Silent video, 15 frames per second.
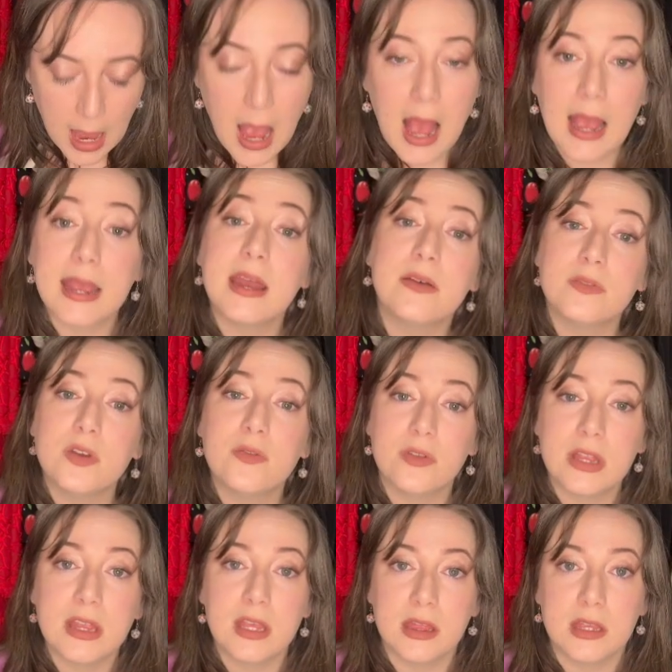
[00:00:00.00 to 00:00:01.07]
I have the
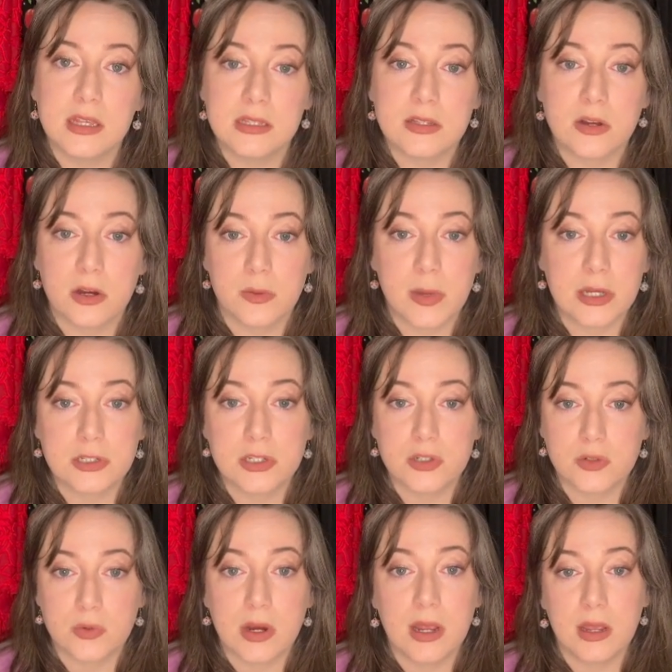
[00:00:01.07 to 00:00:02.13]
feeling these are about to
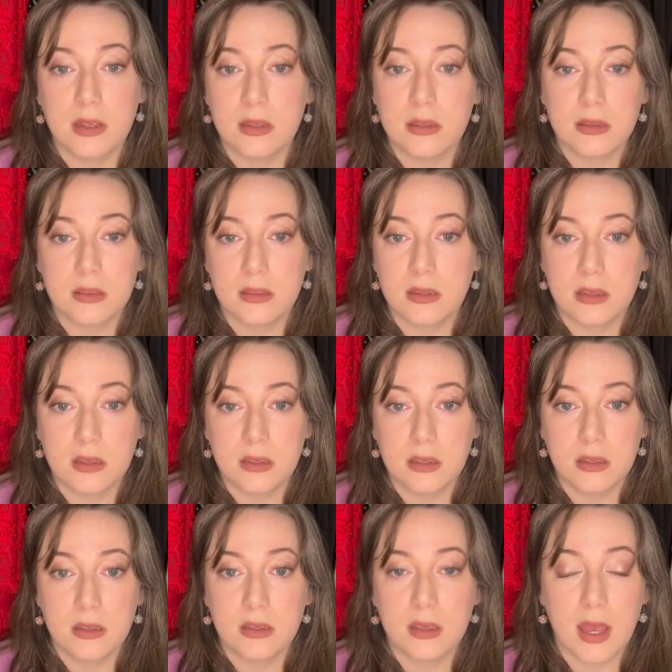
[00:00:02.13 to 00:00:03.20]
dry
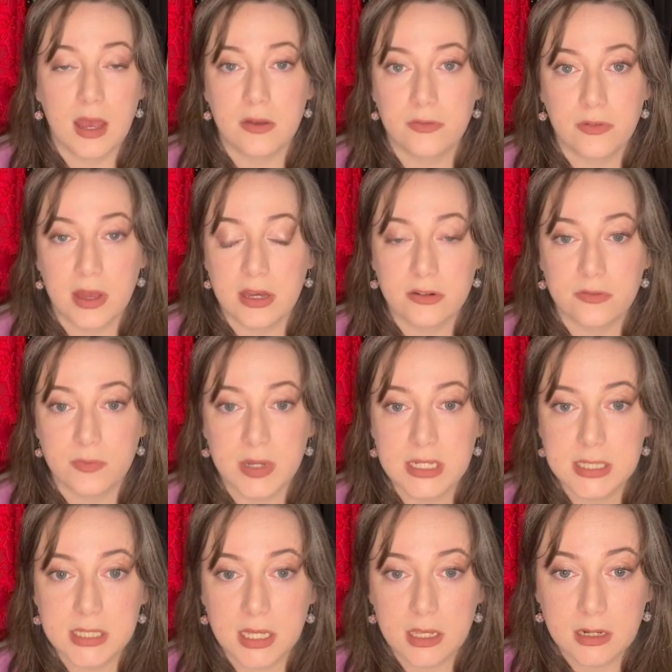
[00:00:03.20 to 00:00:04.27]
the F out of my
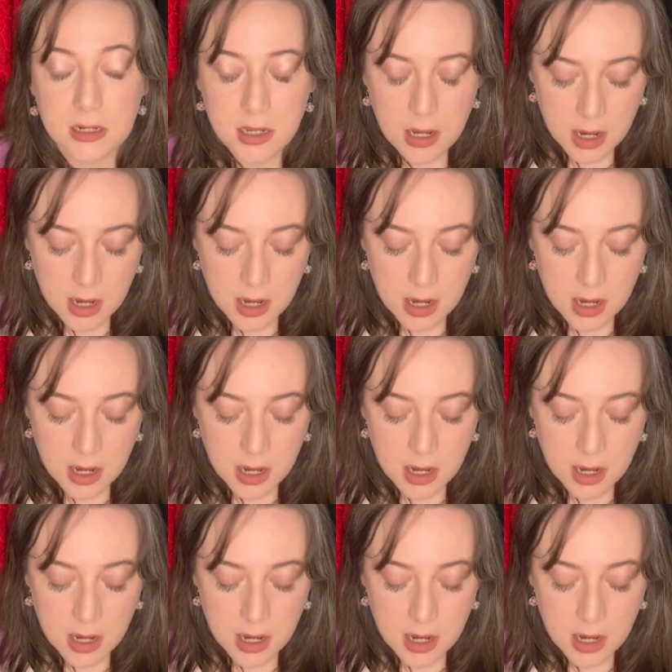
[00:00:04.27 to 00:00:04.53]
skin.